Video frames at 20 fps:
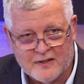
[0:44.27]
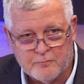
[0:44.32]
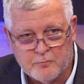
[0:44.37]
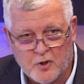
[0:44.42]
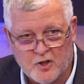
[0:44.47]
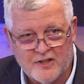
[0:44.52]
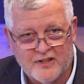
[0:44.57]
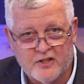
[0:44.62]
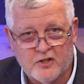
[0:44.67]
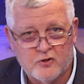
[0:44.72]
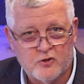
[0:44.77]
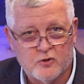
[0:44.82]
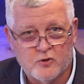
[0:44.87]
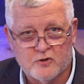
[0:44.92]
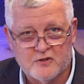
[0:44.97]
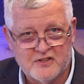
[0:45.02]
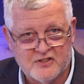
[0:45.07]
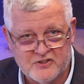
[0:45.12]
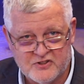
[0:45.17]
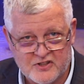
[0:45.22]

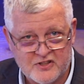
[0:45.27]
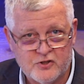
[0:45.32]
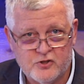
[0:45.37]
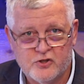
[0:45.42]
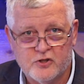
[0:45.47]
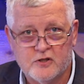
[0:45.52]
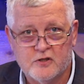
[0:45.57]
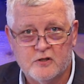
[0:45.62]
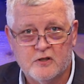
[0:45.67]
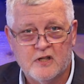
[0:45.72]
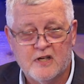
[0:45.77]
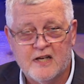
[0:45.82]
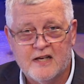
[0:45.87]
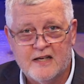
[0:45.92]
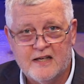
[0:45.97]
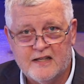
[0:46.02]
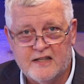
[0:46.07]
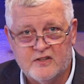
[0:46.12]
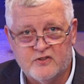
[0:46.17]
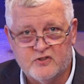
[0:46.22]
political dissension?
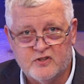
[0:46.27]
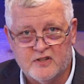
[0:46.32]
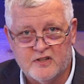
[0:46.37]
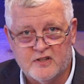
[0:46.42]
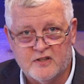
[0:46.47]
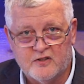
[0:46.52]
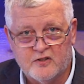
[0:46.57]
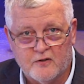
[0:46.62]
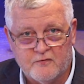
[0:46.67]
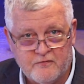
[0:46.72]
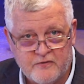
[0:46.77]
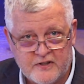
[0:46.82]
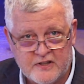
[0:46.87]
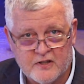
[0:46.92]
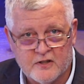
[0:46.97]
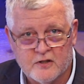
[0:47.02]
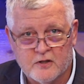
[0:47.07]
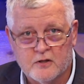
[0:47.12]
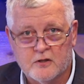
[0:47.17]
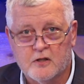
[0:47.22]
Is it
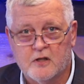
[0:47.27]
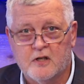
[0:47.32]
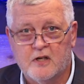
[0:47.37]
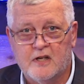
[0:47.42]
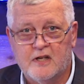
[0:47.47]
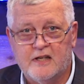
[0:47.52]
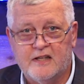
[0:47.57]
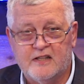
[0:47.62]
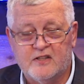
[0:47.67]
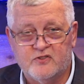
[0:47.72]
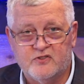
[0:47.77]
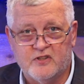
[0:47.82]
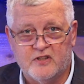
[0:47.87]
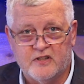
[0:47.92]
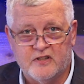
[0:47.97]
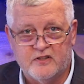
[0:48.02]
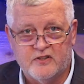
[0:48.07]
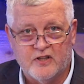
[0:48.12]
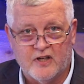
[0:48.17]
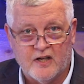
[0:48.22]
fear? Is
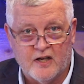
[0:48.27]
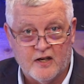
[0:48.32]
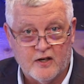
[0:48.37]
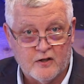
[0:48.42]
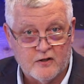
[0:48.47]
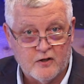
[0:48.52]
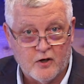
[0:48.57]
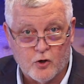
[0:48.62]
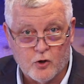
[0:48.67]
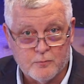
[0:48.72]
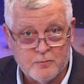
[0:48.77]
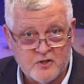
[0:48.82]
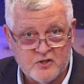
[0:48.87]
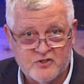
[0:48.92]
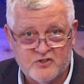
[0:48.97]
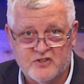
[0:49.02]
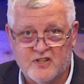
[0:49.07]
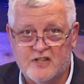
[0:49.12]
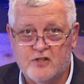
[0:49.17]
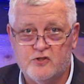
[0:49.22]
it
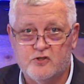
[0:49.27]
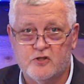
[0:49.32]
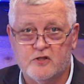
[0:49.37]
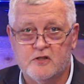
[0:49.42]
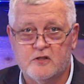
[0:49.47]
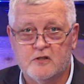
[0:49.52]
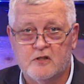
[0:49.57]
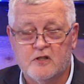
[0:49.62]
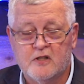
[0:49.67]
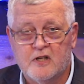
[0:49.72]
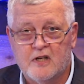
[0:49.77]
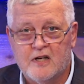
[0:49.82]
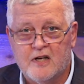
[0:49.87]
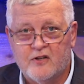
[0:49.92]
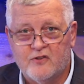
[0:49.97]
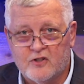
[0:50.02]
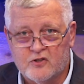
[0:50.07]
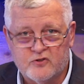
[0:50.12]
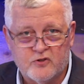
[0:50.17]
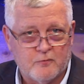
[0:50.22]
urbanization?
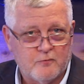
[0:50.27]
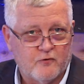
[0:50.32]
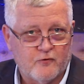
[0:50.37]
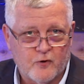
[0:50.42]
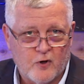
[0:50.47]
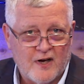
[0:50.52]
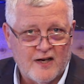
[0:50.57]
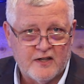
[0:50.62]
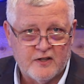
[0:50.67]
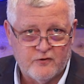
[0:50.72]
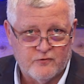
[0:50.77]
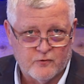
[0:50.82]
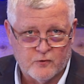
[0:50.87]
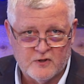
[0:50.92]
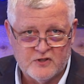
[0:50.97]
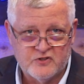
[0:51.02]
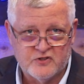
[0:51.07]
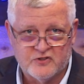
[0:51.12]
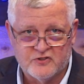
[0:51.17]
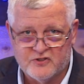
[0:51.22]
There's a variety of
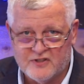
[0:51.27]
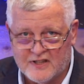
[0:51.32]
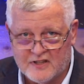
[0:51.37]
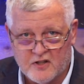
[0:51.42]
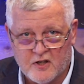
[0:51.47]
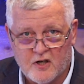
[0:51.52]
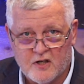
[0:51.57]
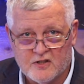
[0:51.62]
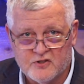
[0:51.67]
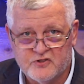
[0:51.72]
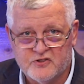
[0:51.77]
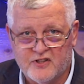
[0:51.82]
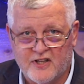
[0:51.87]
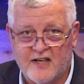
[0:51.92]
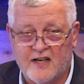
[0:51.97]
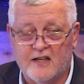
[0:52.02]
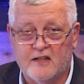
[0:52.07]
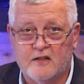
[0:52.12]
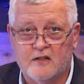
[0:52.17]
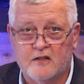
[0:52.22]
reasons that cause
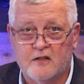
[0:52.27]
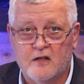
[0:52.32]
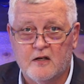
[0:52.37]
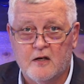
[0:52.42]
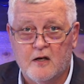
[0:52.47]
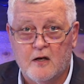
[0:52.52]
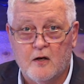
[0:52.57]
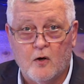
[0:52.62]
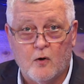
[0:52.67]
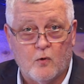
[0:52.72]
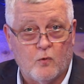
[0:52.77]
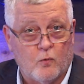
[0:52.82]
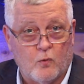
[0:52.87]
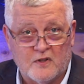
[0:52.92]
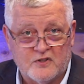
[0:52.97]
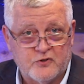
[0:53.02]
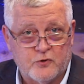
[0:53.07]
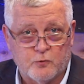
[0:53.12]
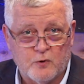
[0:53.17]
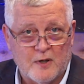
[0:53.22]
that.
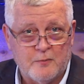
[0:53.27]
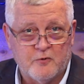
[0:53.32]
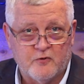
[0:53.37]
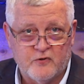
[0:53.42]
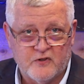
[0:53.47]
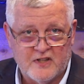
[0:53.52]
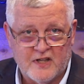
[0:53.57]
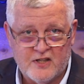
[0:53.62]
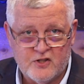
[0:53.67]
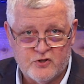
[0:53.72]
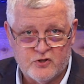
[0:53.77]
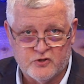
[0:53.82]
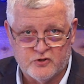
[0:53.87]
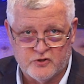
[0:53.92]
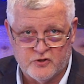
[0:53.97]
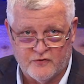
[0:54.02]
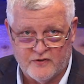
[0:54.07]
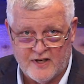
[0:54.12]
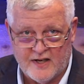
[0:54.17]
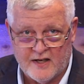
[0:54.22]
What's the
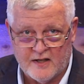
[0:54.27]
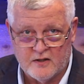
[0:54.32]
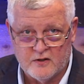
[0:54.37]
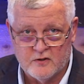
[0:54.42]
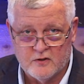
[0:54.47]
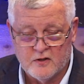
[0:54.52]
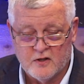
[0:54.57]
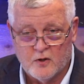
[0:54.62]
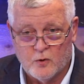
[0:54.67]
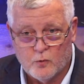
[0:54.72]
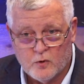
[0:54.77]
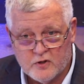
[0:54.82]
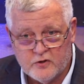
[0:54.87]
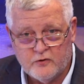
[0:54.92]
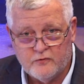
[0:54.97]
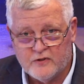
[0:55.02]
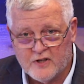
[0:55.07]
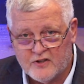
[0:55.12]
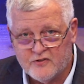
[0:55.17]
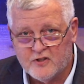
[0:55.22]
ramifications of that? Well,
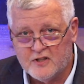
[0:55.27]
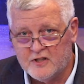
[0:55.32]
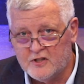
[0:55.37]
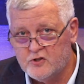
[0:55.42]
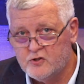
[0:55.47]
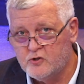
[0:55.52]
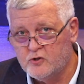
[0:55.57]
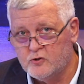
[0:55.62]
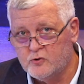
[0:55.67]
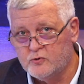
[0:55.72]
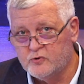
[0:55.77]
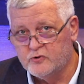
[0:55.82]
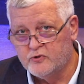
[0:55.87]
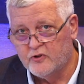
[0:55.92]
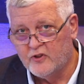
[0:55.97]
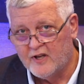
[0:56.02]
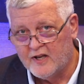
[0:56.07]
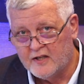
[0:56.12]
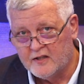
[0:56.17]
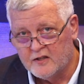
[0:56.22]
you've got the issues
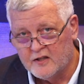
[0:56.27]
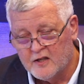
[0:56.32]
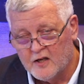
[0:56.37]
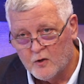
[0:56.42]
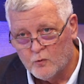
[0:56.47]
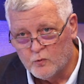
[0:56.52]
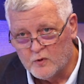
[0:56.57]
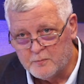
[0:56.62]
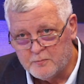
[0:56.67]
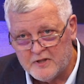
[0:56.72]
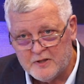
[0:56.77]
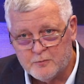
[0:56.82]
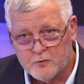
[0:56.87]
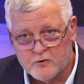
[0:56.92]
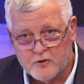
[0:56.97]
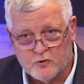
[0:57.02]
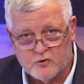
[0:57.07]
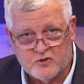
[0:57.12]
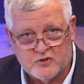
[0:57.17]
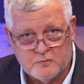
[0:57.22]
that when people
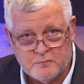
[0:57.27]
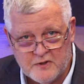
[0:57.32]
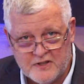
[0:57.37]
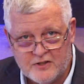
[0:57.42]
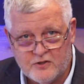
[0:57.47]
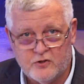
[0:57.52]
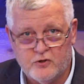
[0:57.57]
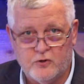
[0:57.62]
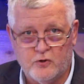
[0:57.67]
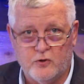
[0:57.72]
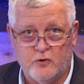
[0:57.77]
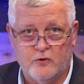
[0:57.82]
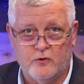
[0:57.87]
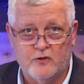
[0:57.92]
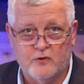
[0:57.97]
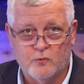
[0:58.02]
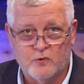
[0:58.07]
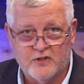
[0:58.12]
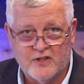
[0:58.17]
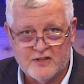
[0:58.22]
don't speak to you,
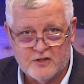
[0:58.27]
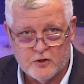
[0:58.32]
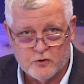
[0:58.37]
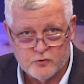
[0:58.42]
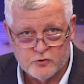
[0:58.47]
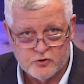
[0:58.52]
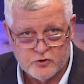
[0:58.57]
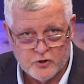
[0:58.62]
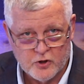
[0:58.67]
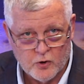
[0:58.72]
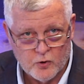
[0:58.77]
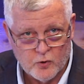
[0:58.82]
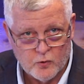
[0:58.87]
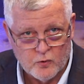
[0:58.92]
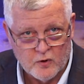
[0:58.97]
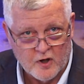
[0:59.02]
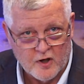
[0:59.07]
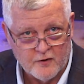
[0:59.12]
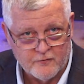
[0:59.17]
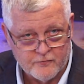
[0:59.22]
when they don't
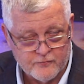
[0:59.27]
show a